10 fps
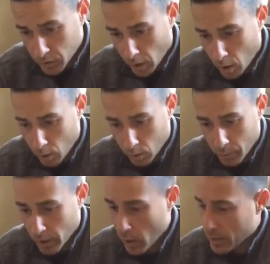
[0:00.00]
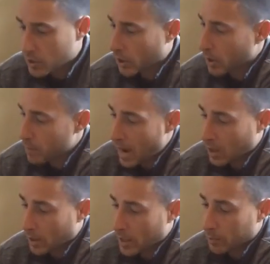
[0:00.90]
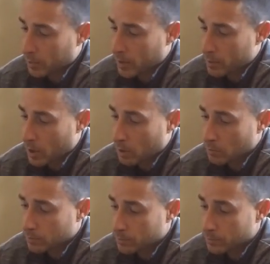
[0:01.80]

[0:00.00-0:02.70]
So I'm going to go ahead and turn it back on airplane mode.